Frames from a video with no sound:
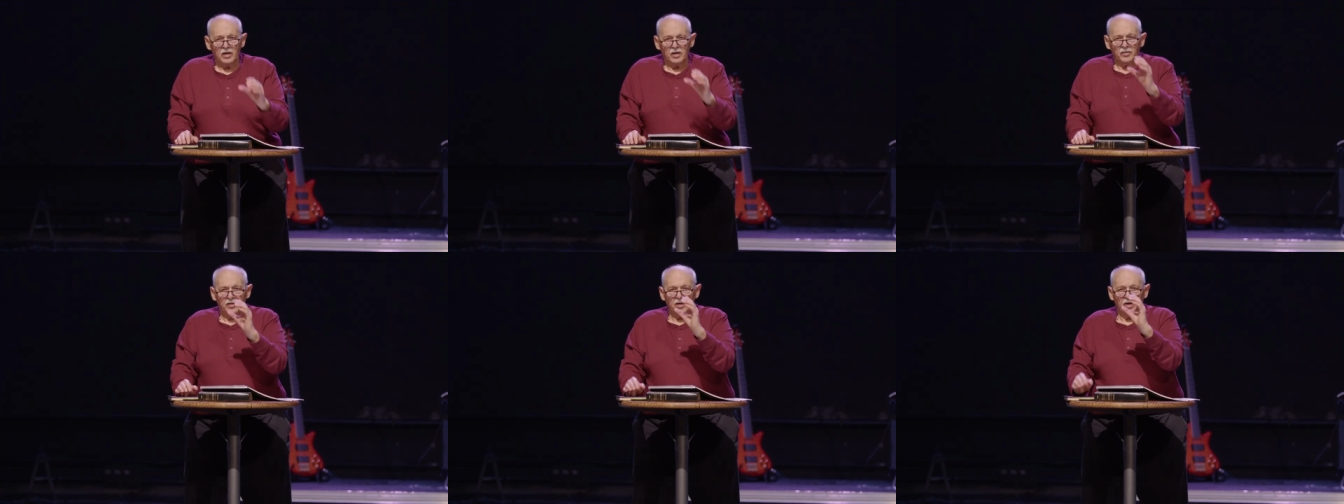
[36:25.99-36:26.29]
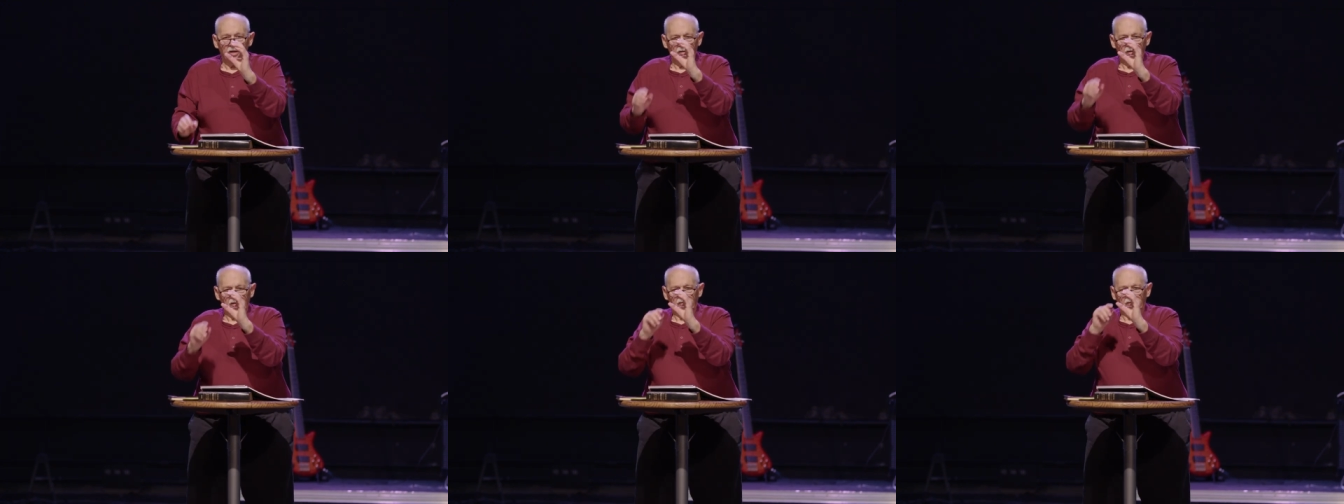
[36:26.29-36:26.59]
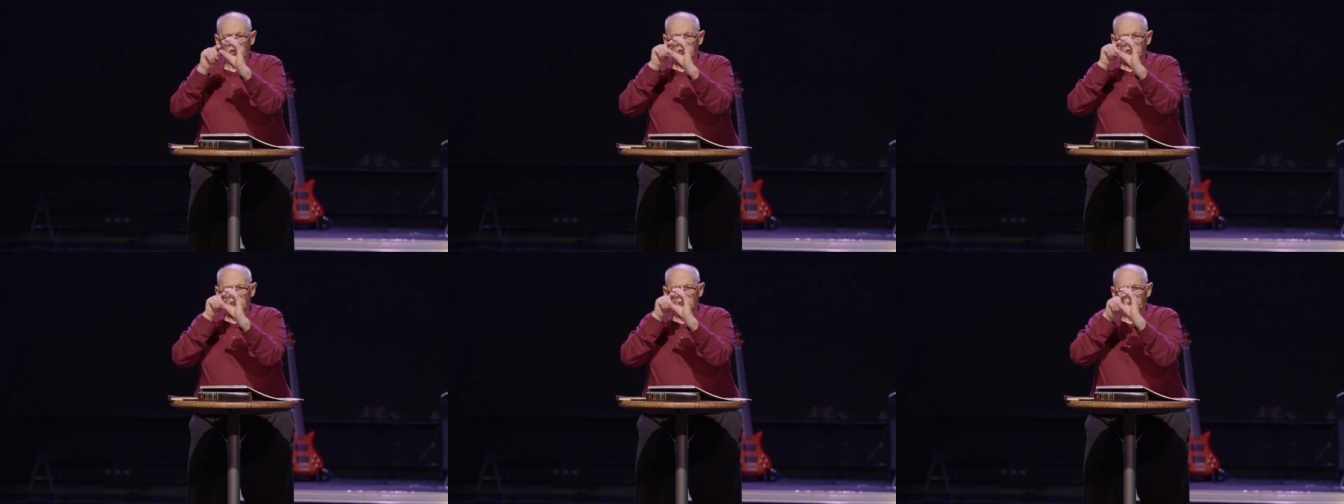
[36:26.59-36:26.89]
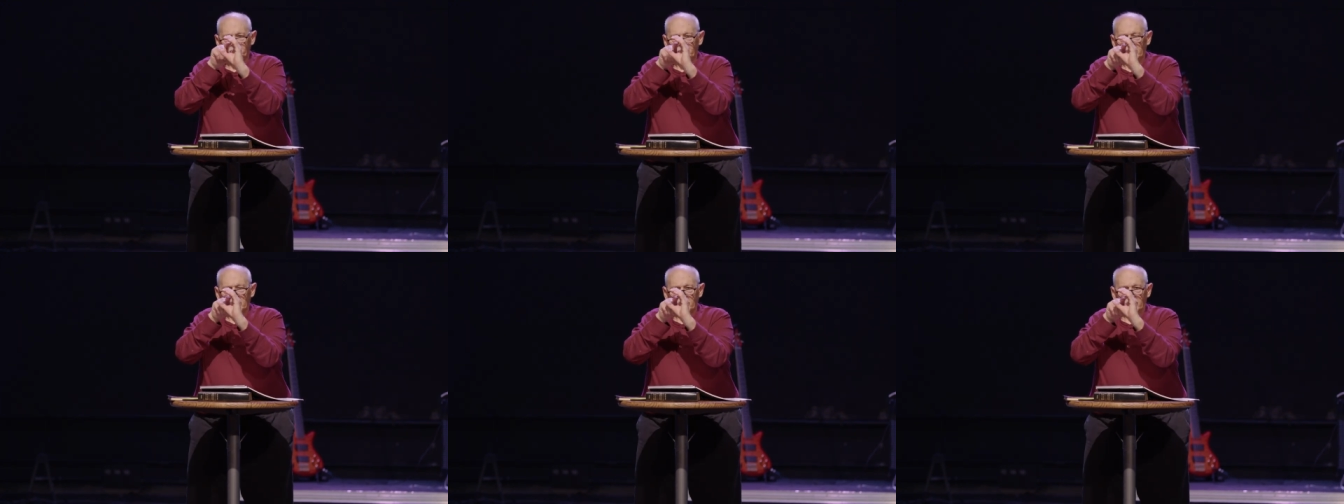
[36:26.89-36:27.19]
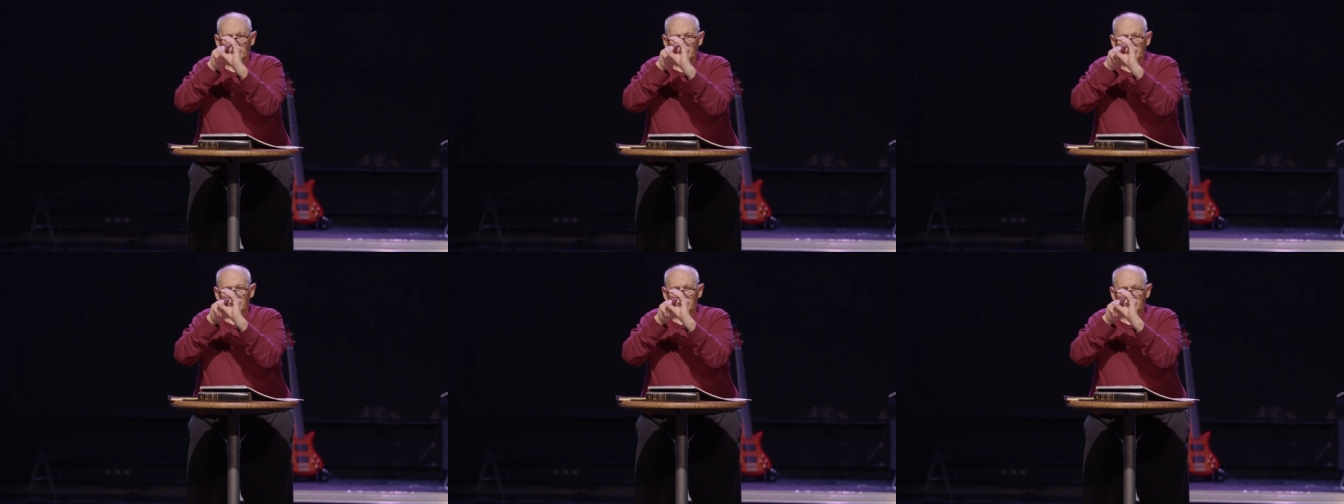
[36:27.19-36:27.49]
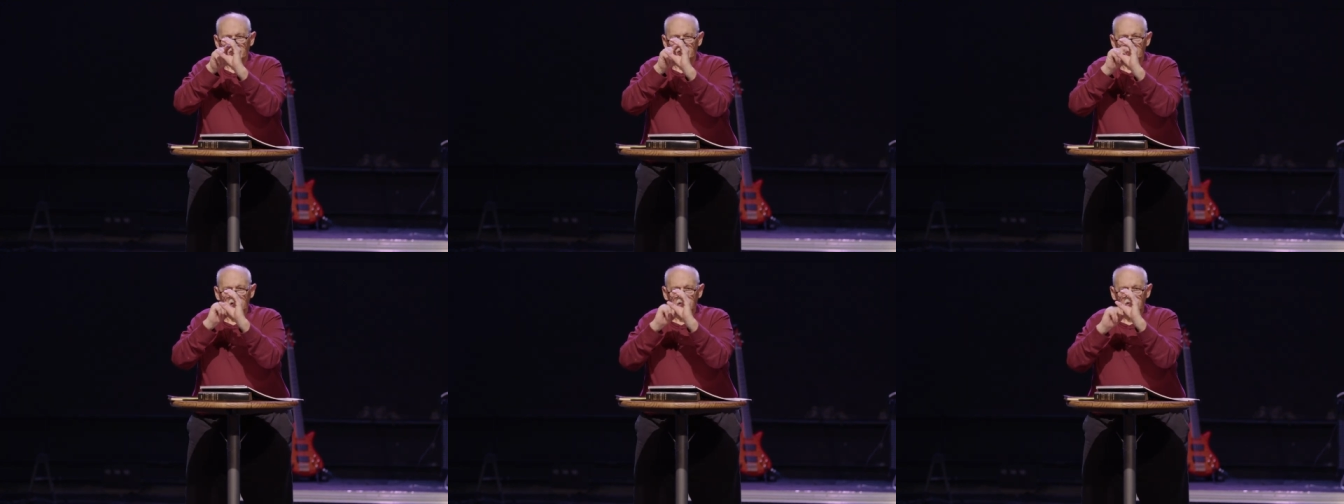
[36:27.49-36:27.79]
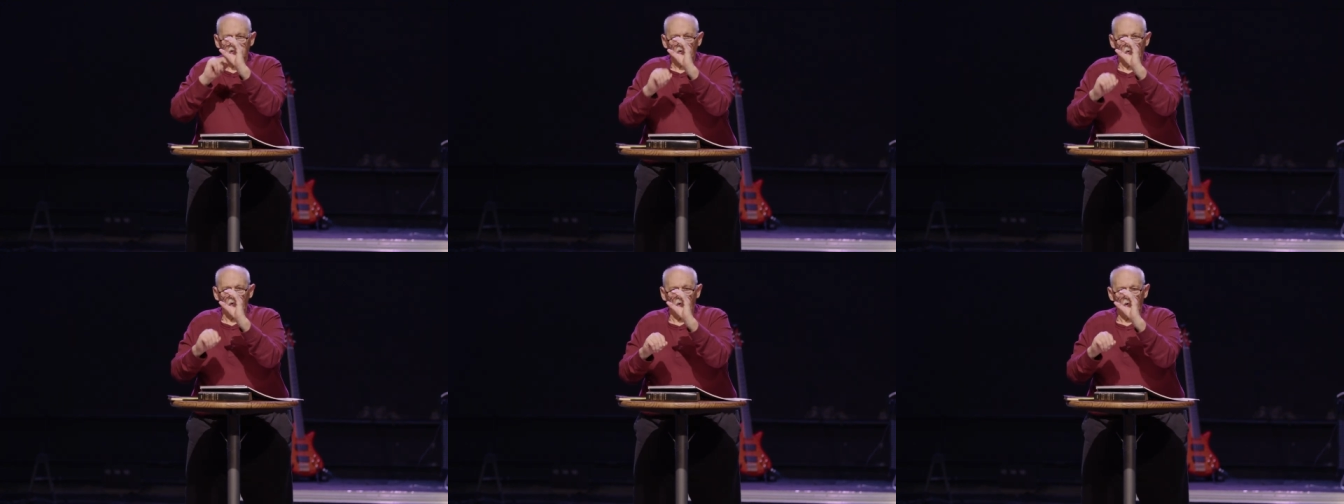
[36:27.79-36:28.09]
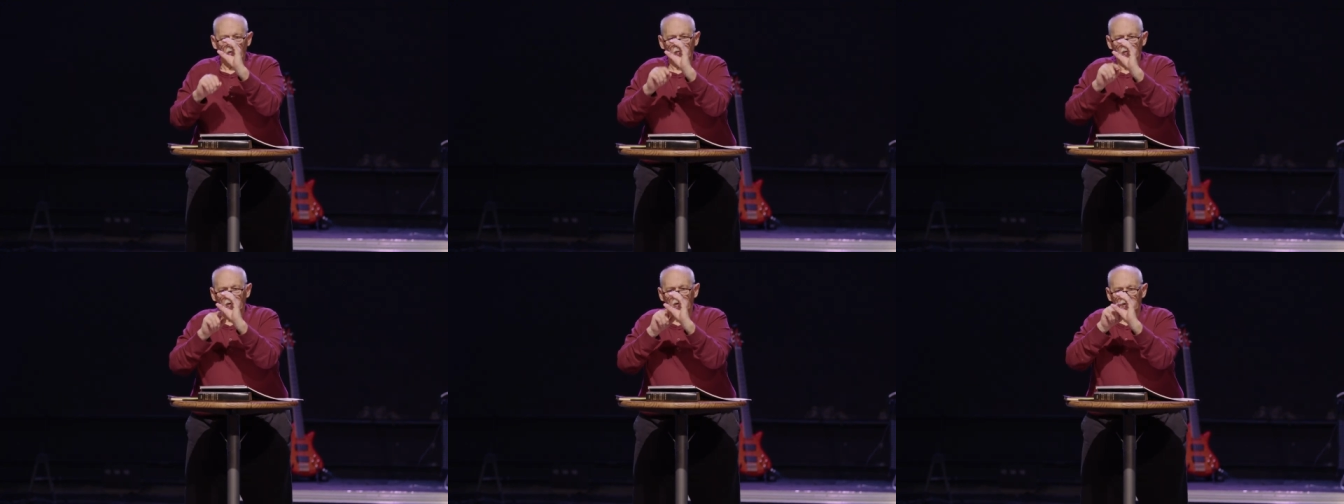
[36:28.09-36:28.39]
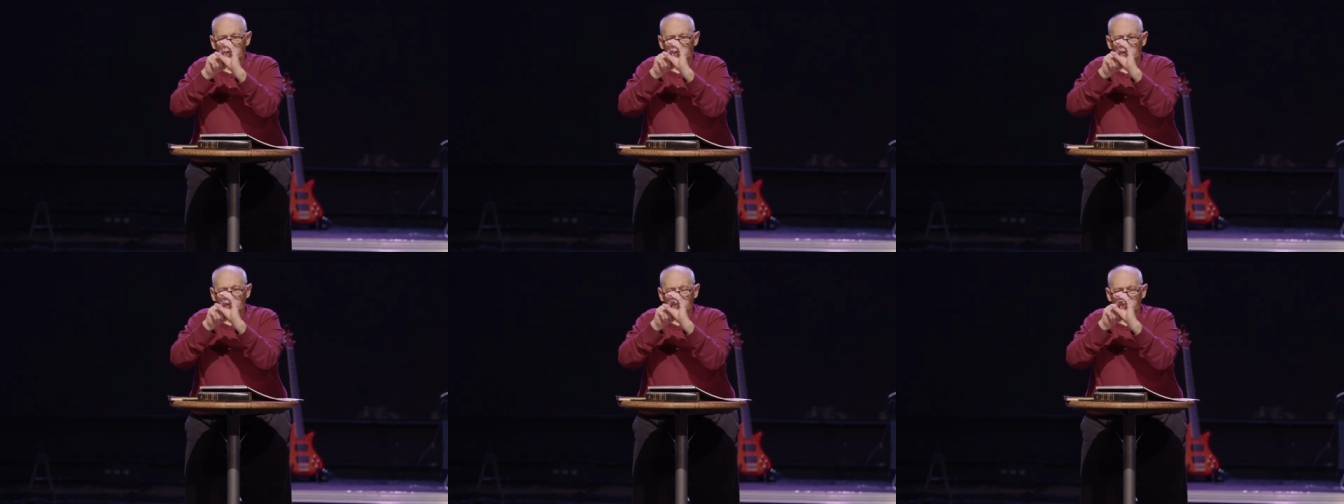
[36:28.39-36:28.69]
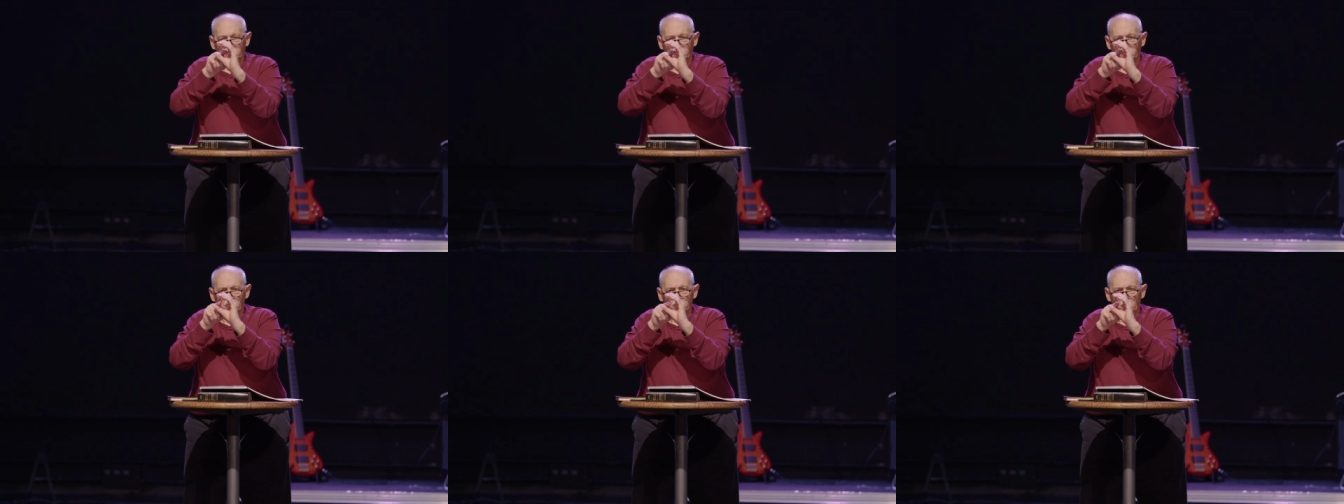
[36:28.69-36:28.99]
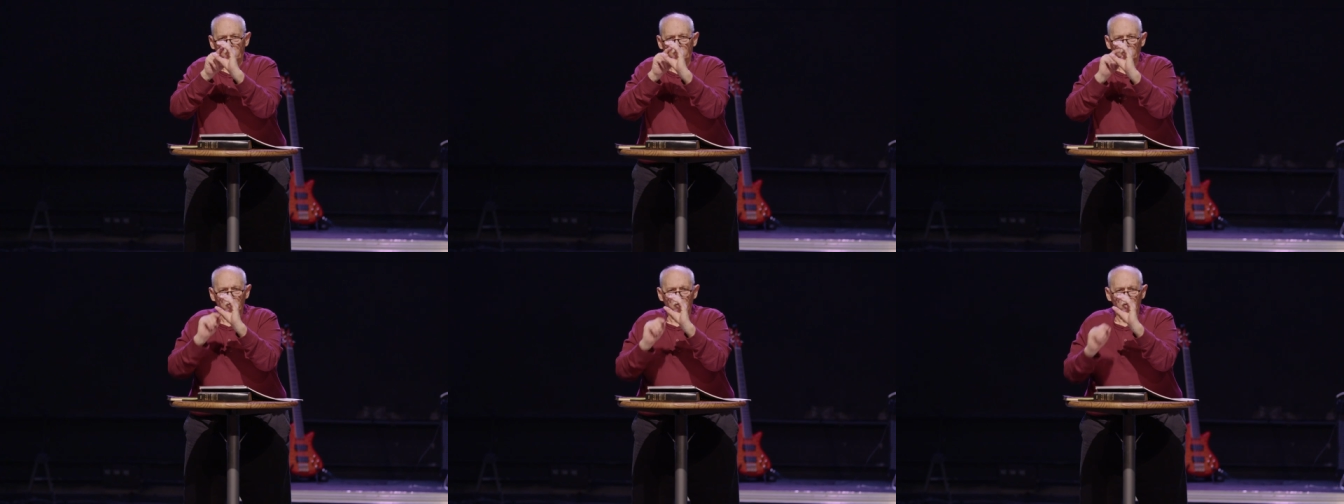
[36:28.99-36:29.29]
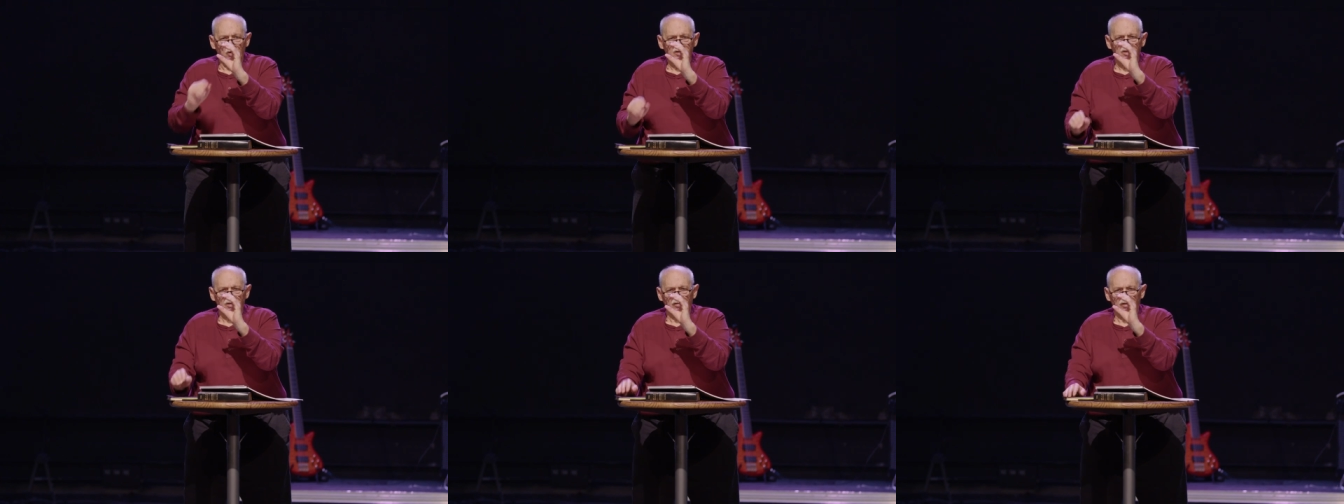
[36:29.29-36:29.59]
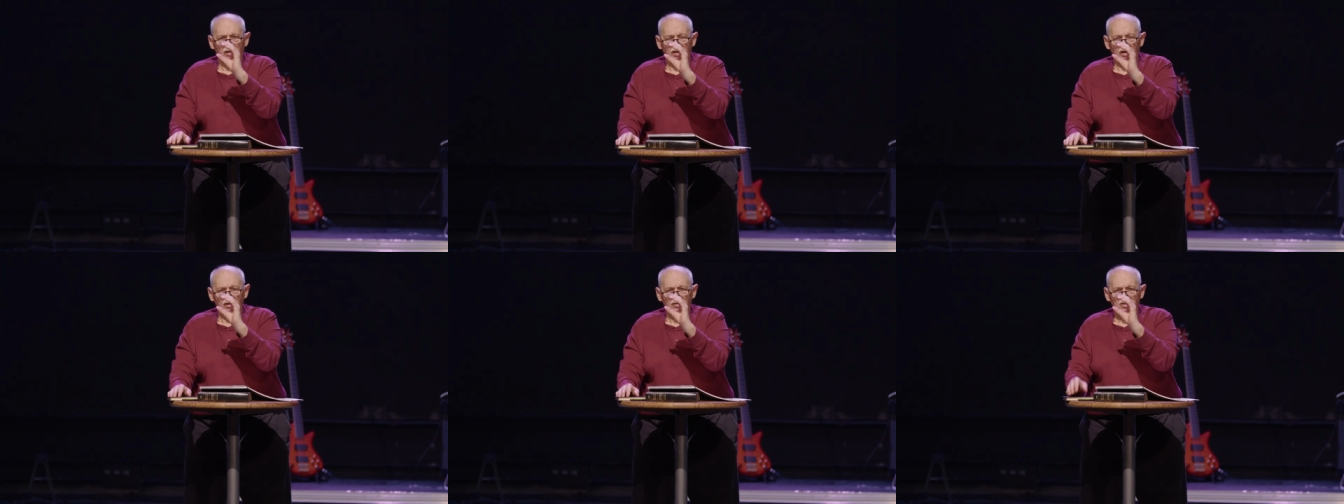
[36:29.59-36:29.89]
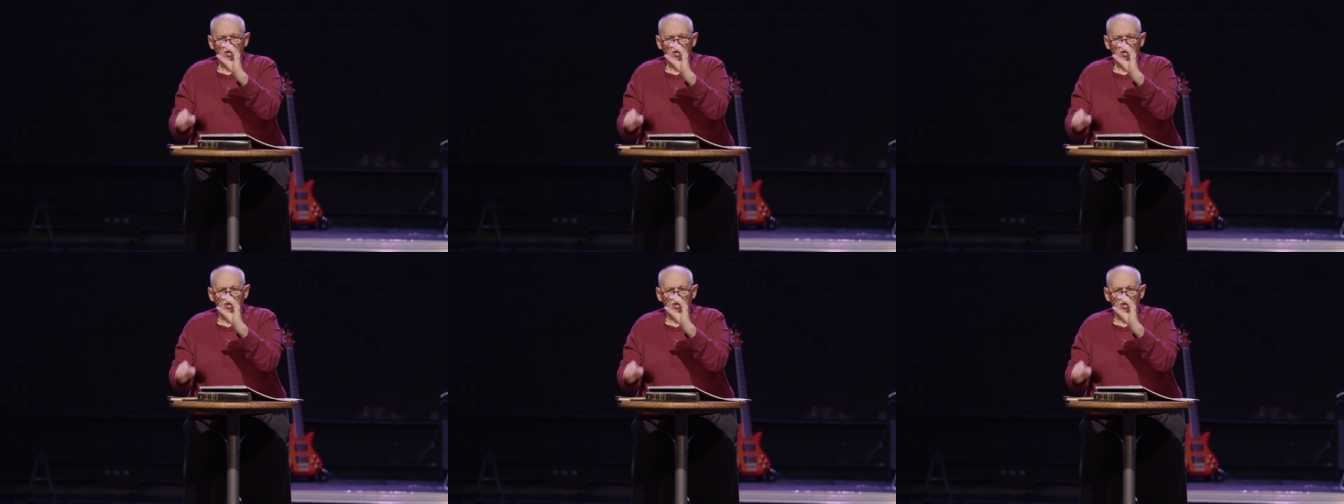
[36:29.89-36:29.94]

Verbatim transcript: then the spirit, it's called, two more words are in there, it's